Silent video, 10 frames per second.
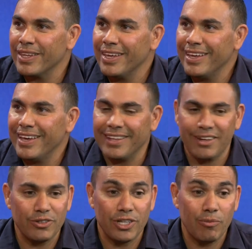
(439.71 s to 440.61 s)

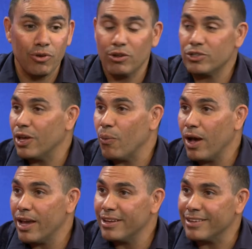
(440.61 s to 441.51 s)
and there are some who lost their
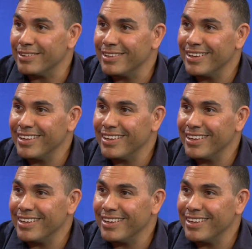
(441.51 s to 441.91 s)
way, and